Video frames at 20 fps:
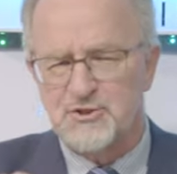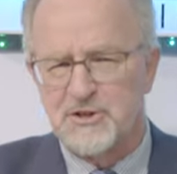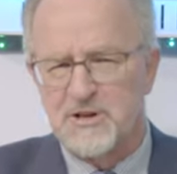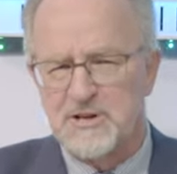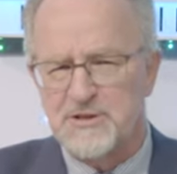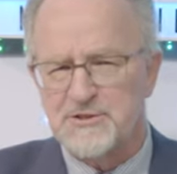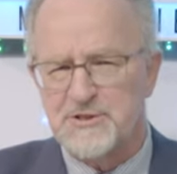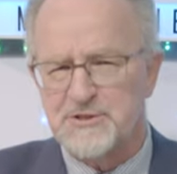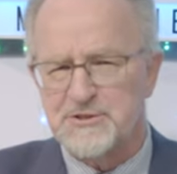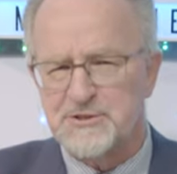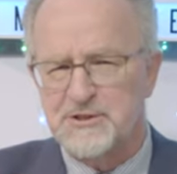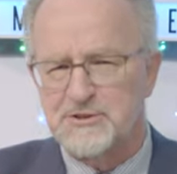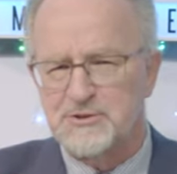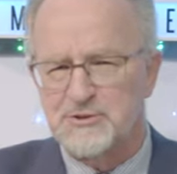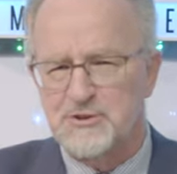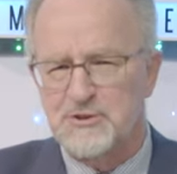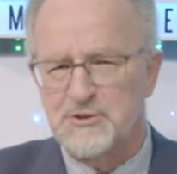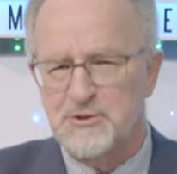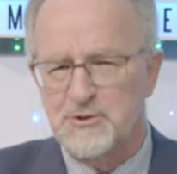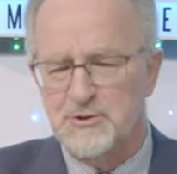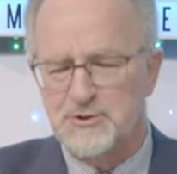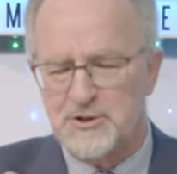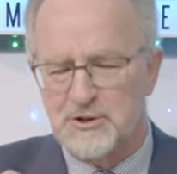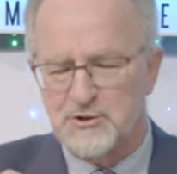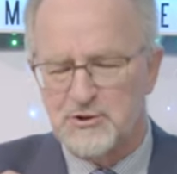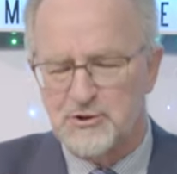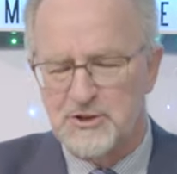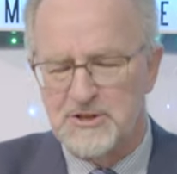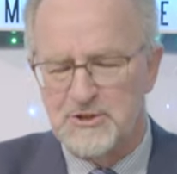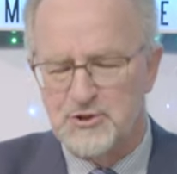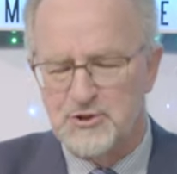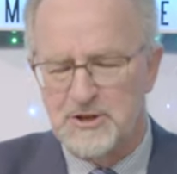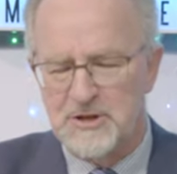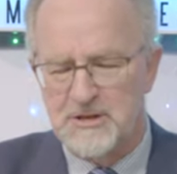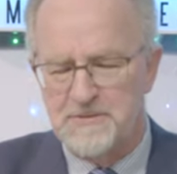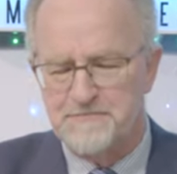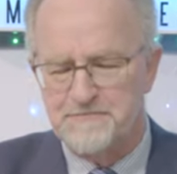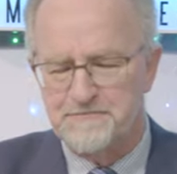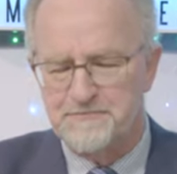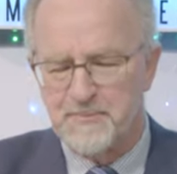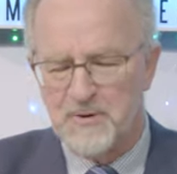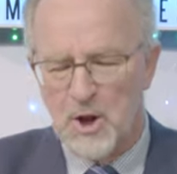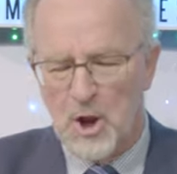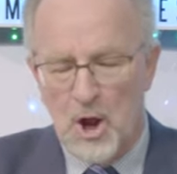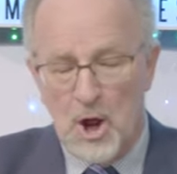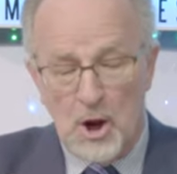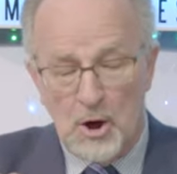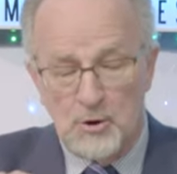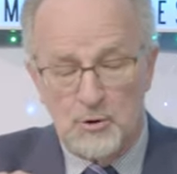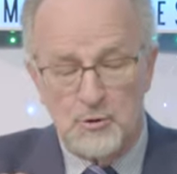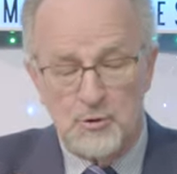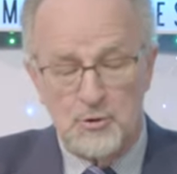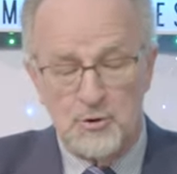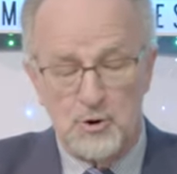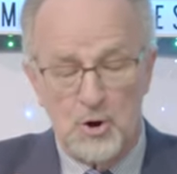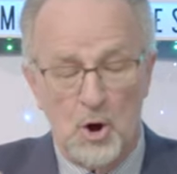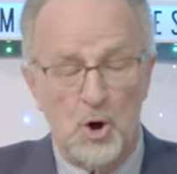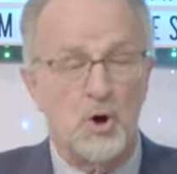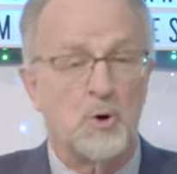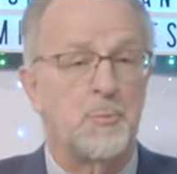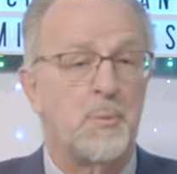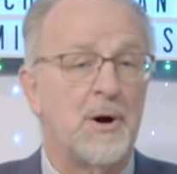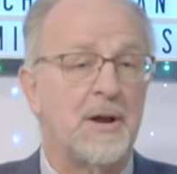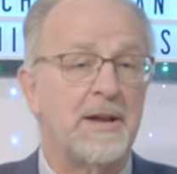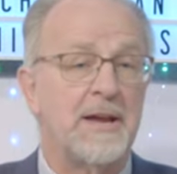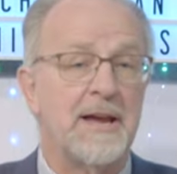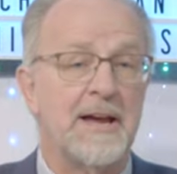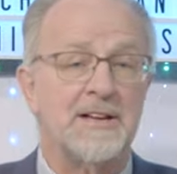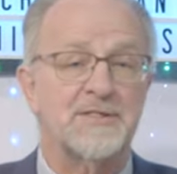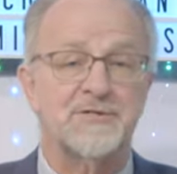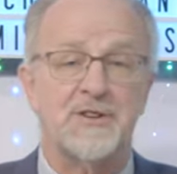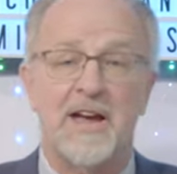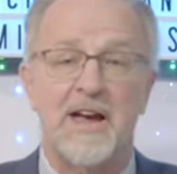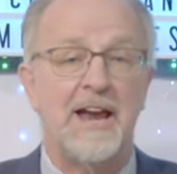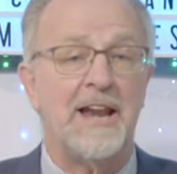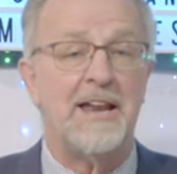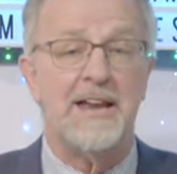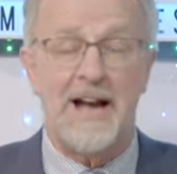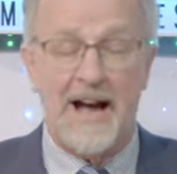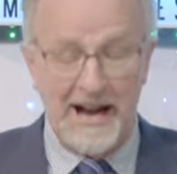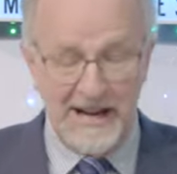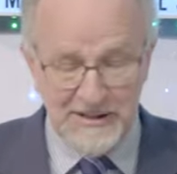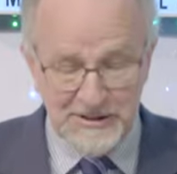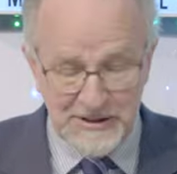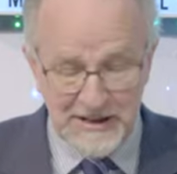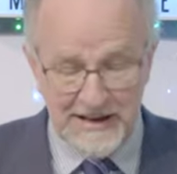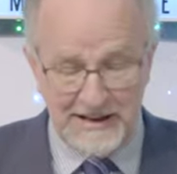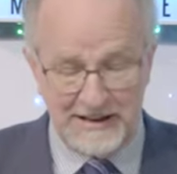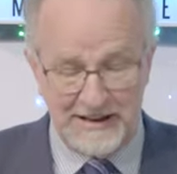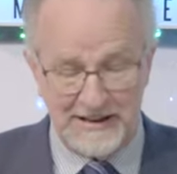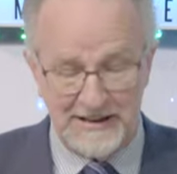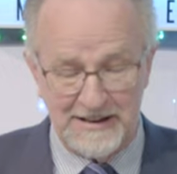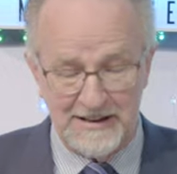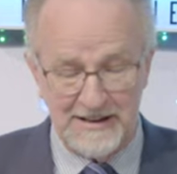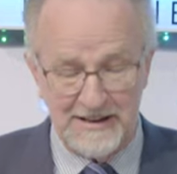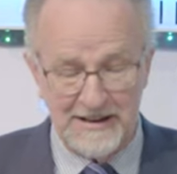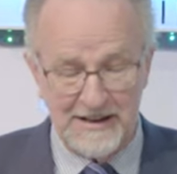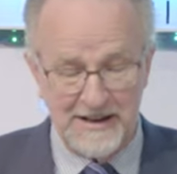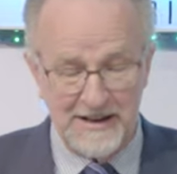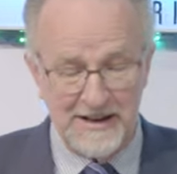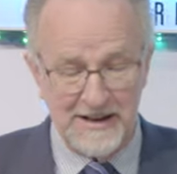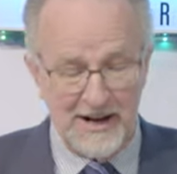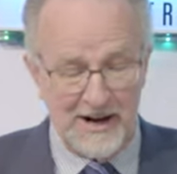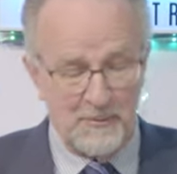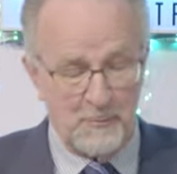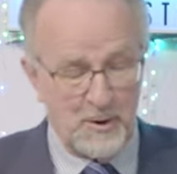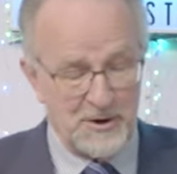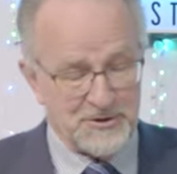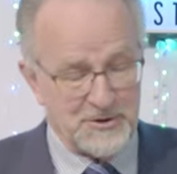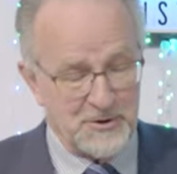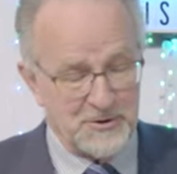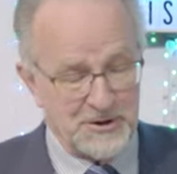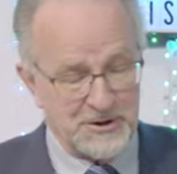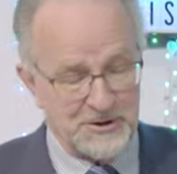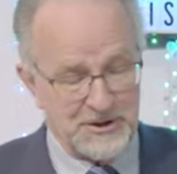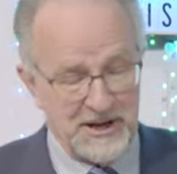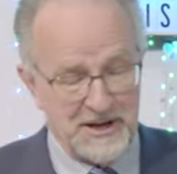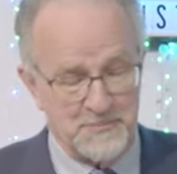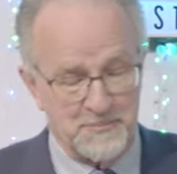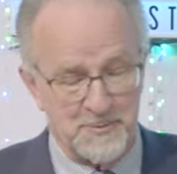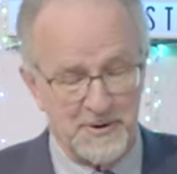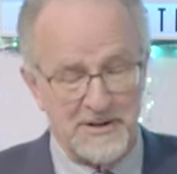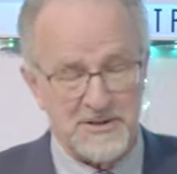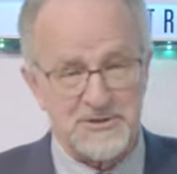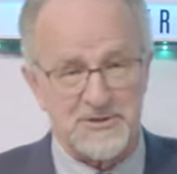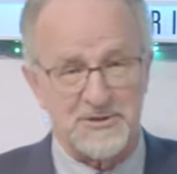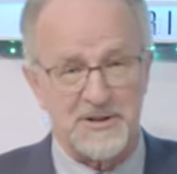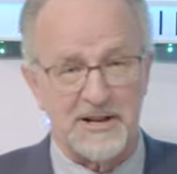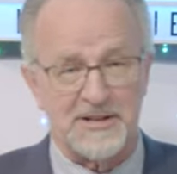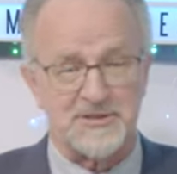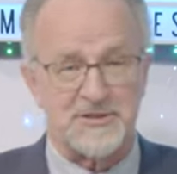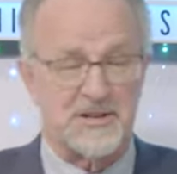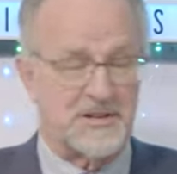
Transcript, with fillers: Jesus continues his teaching, nobody has any idea of what's going to take place next.